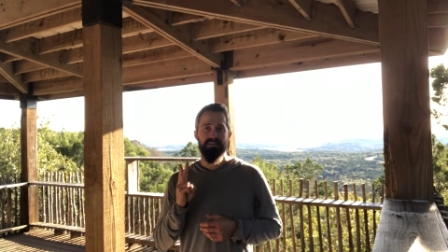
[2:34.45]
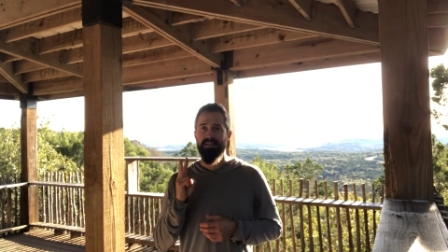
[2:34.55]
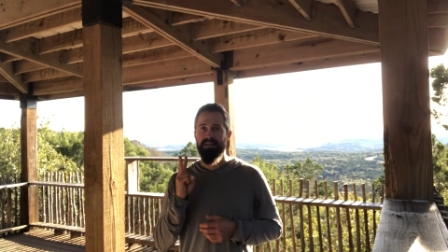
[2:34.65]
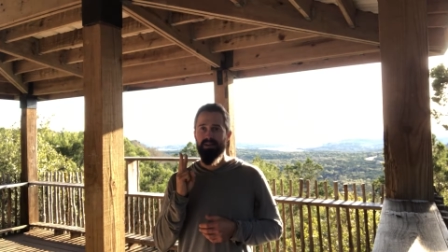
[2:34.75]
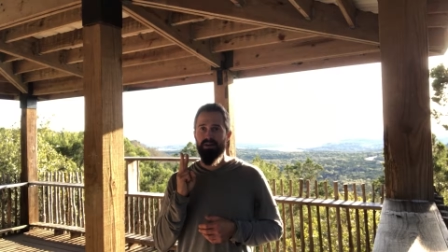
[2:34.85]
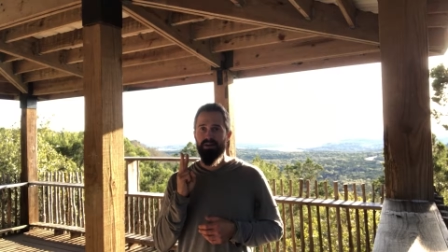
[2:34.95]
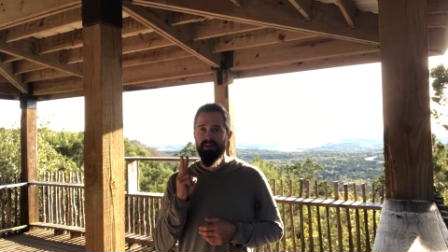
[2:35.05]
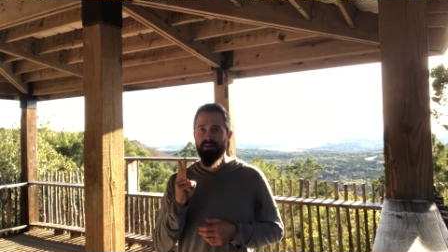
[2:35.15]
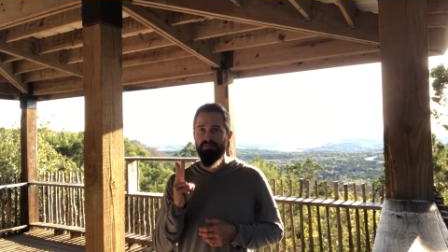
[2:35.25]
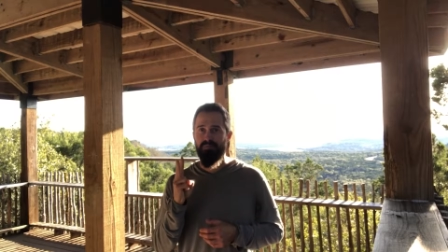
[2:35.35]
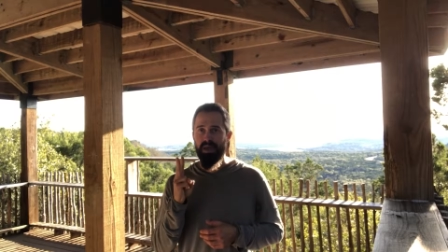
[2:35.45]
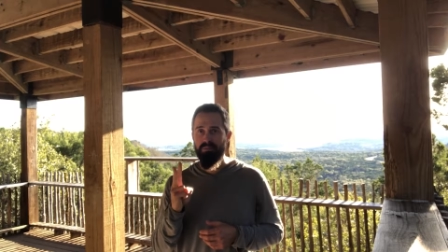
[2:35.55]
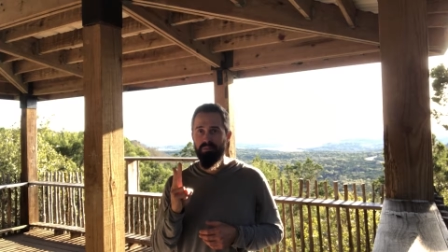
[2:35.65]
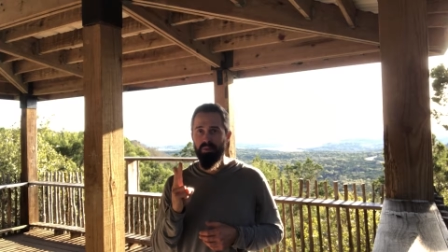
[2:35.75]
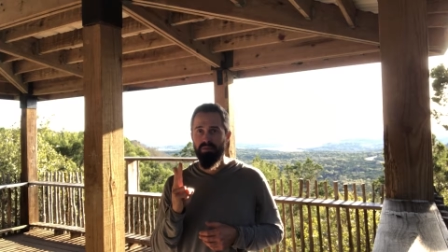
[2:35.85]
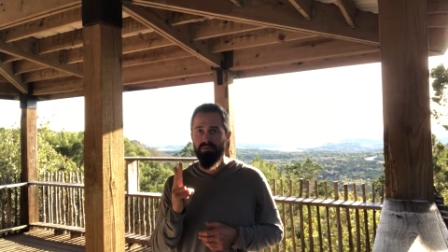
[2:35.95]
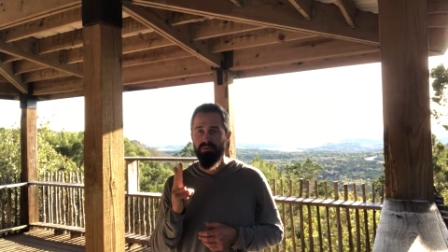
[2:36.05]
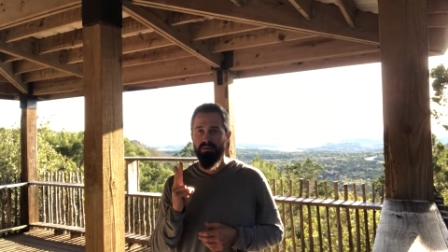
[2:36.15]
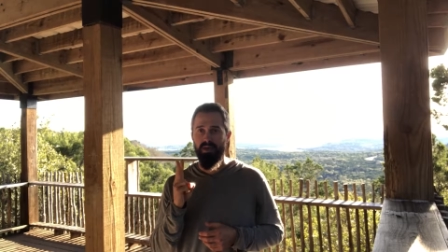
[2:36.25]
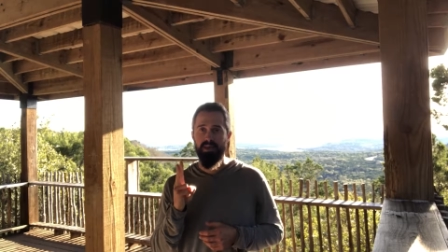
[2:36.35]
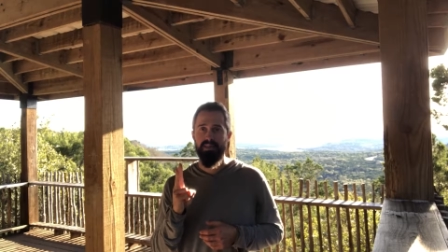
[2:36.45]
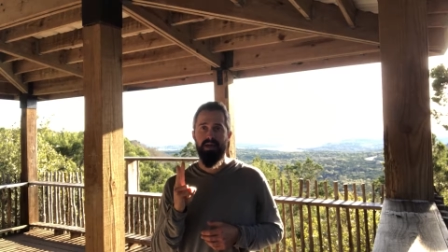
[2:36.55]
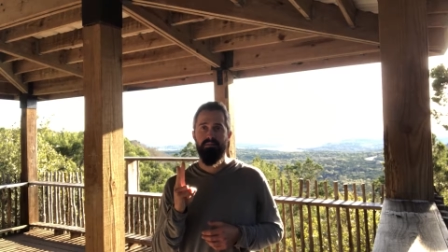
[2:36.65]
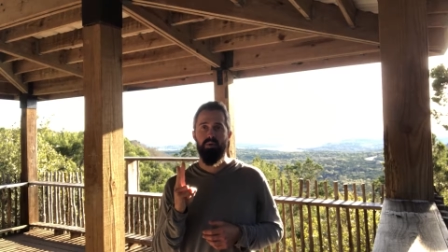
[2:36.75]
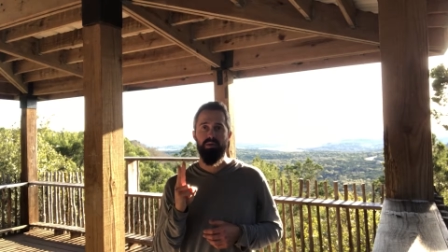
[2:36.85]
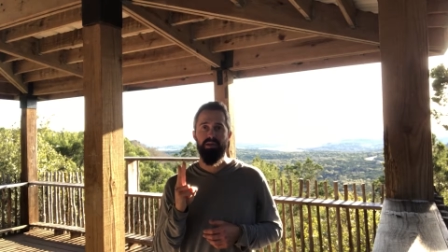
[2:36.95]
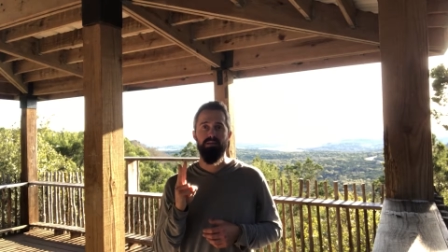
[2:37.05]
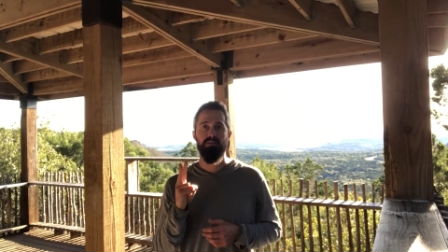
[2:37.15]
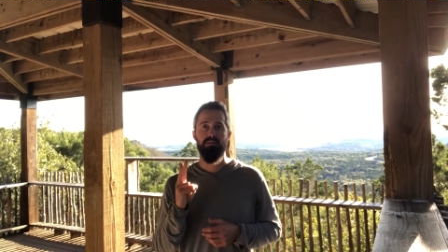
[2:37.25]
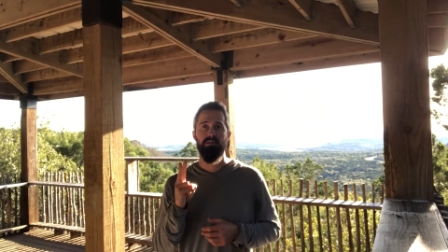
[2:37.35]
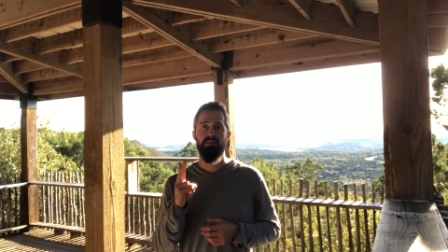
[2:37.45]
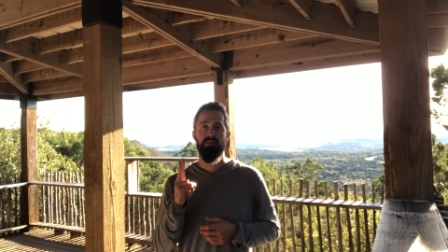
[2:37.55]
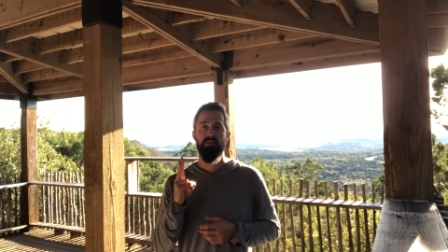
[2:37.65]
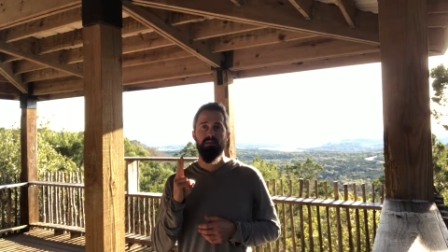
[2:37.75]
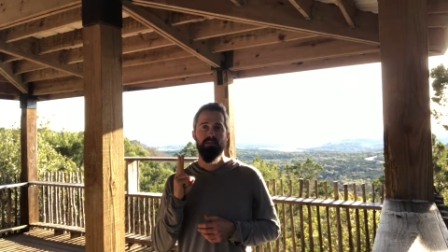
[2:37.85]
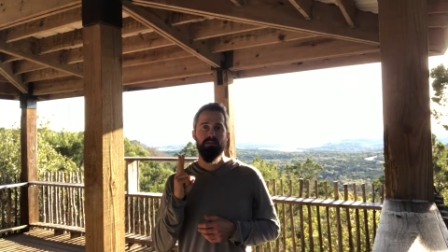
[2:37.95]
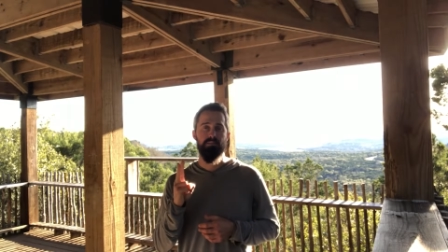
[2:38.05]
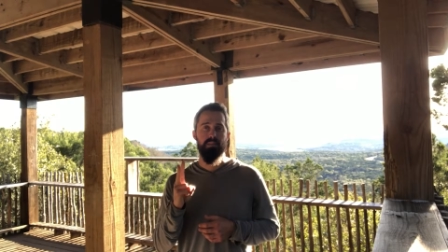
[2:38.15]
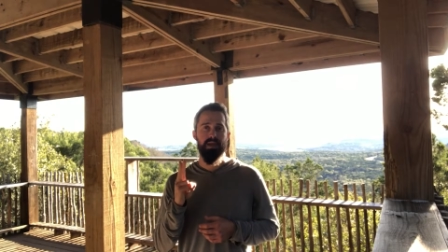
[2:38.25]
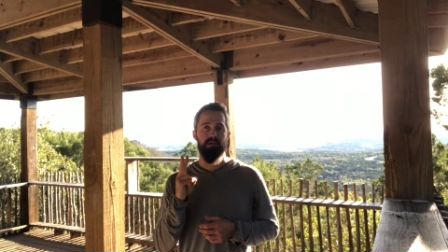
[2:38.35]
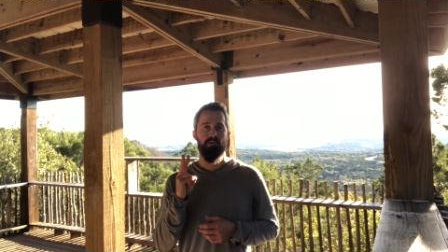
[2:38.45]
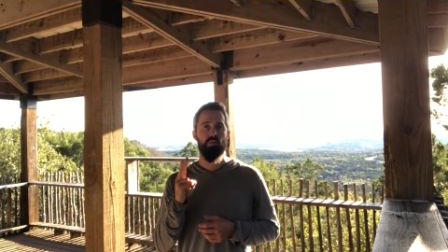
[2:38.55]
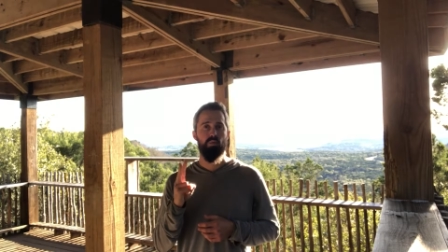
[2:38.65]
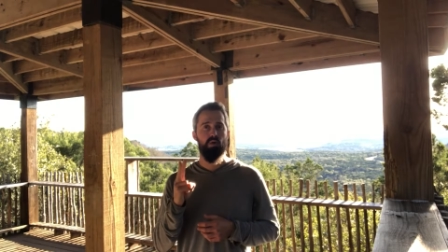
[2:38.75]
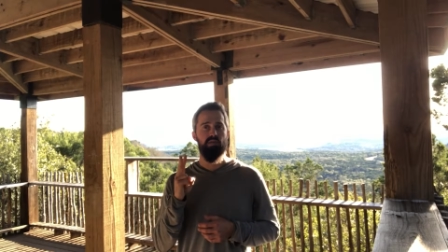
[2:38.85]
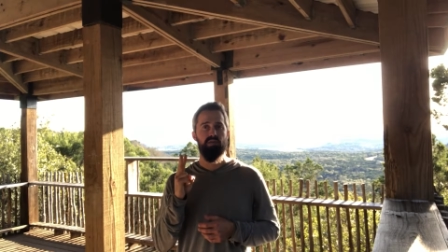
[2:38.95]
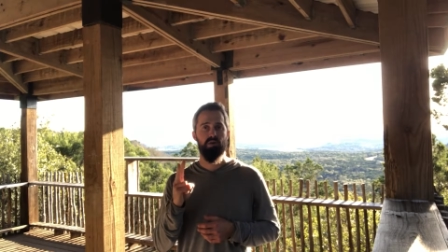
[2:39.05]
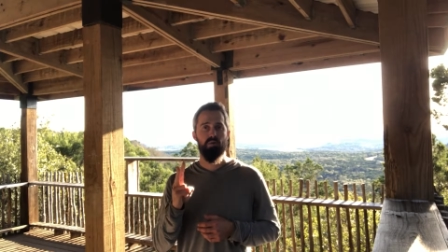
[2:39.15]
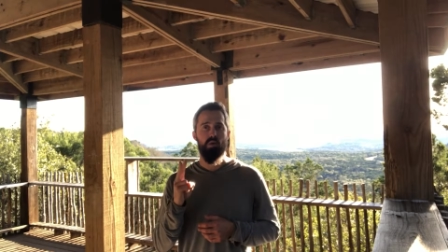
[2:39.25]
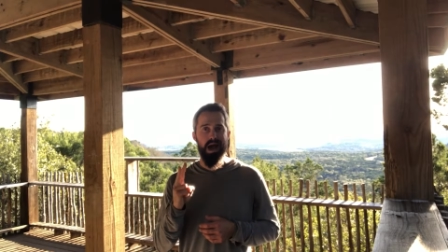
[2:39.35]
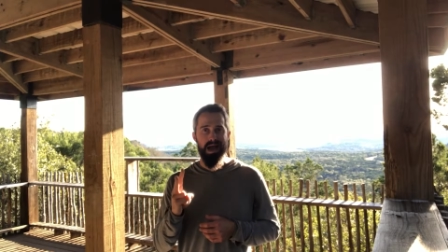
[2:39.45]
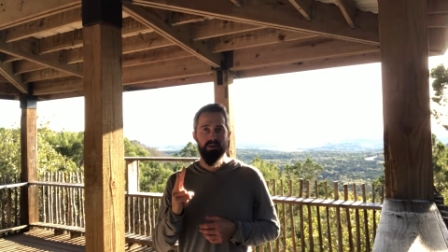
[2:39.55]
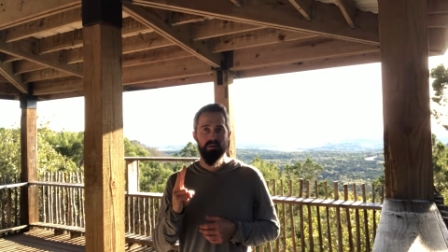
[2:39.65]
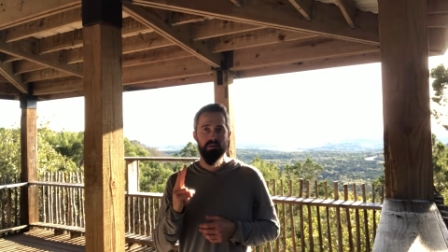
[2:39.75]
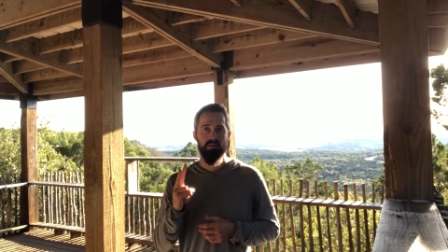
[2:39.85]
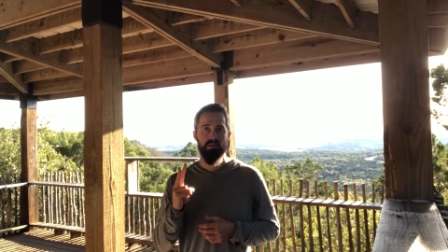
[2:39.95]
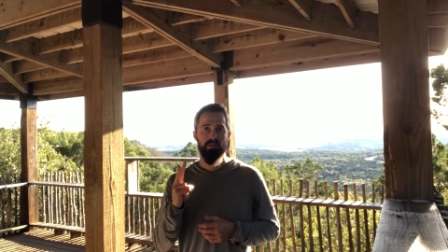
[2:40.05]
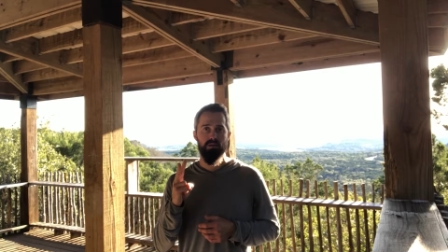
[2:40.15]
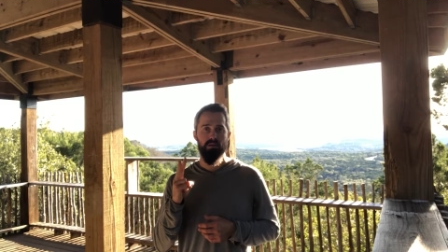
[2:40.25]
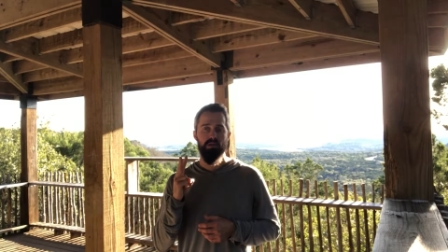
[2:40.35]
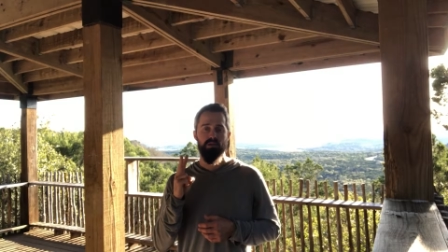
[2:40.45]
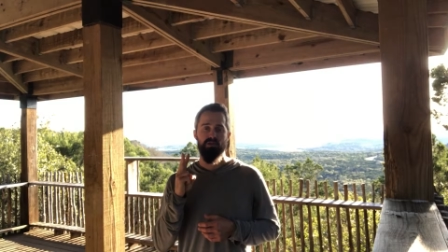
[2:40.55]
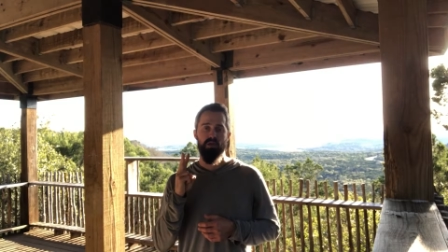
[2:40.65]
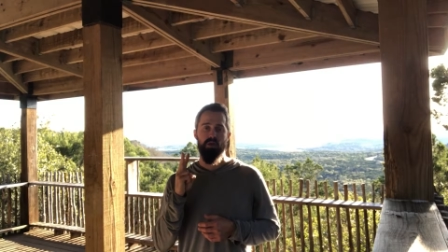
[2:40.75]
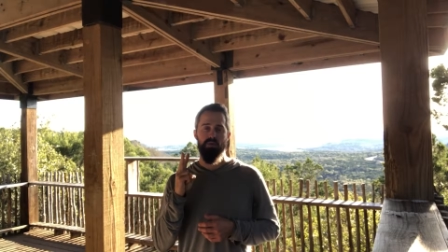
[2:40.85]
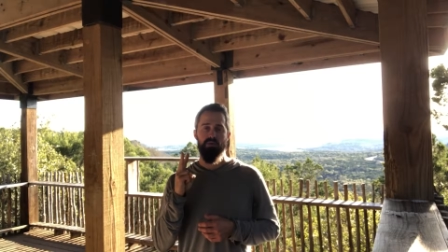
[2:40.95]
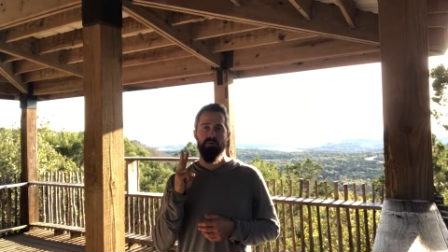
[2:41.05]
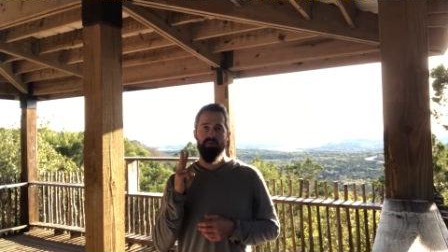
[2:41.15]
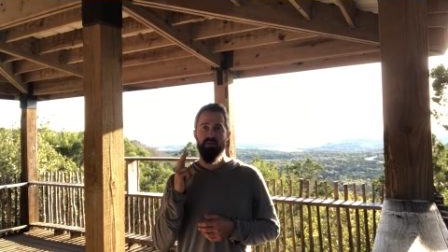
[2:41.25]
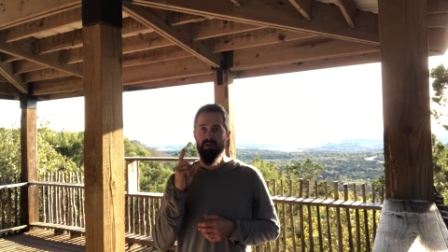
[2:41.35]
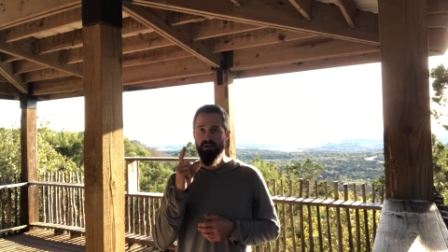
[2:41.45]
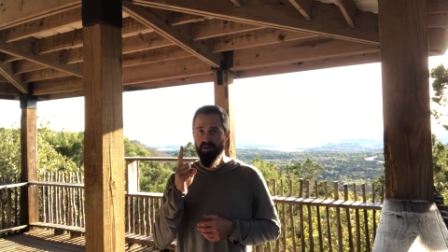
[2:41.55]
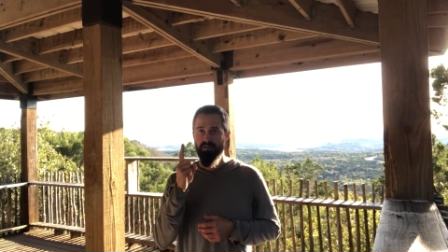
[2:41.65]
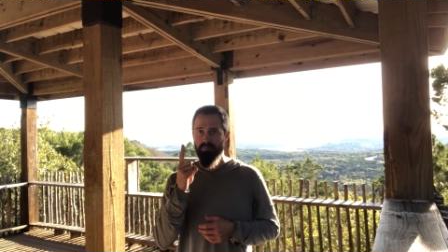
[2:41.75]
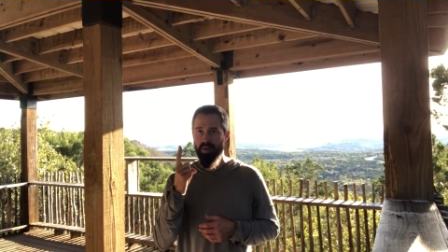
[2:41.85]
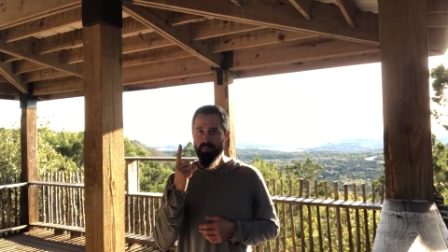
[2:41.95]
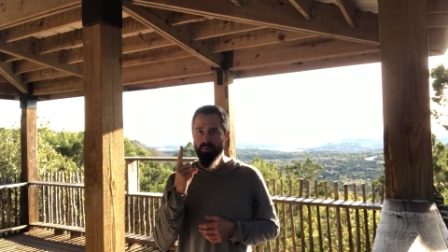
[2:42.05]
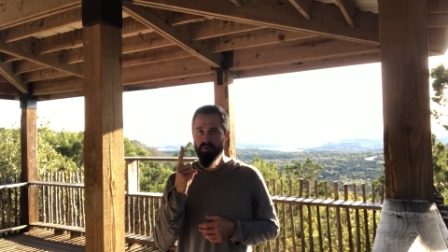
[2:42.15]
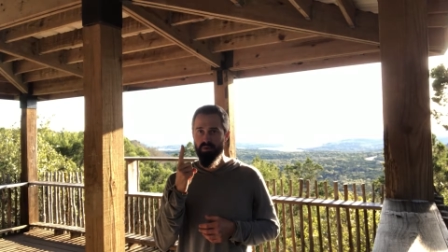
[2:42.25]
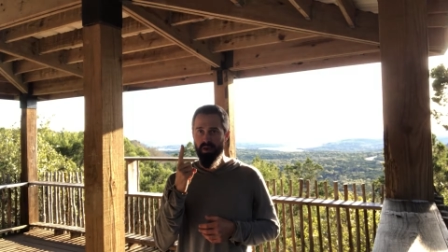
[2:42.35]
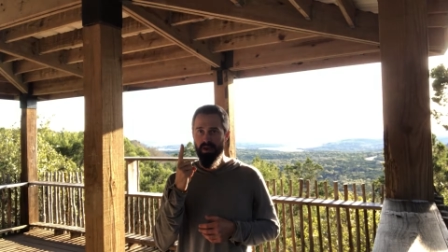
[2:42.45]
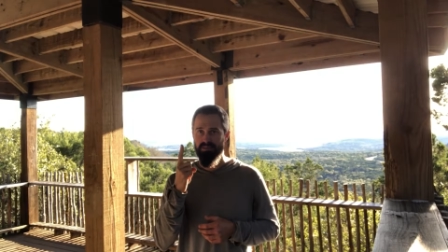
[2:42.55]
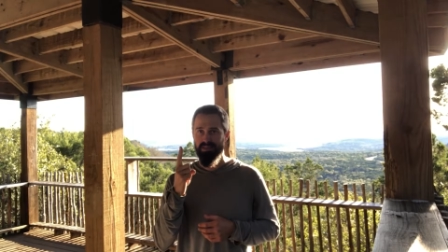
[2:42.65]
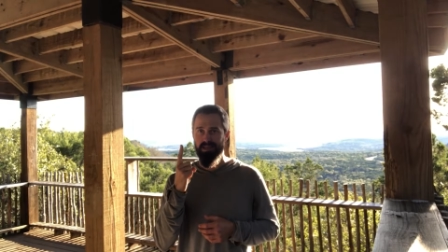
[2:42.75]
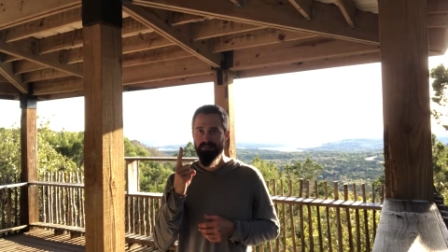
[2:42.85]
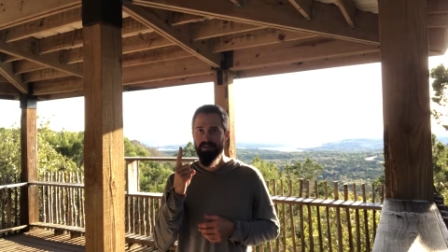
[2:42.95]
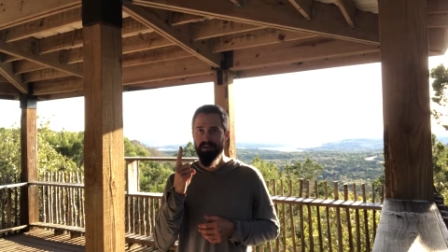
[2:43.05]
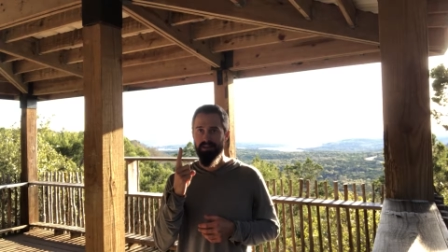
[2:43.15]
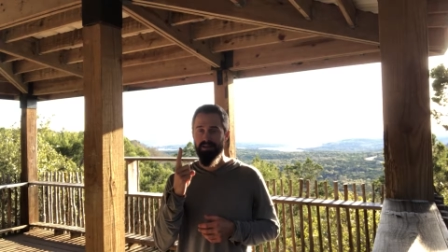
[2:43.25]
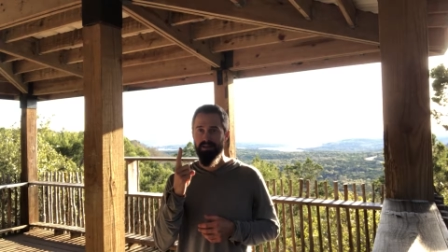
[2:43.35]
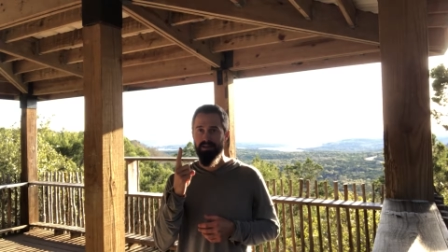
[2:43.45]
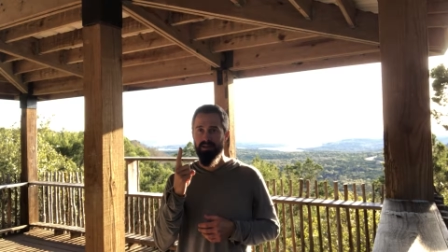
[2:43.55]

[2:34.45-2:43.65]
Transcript: that there are enough people in that market to make it worth your while. So there are enough people who have the same need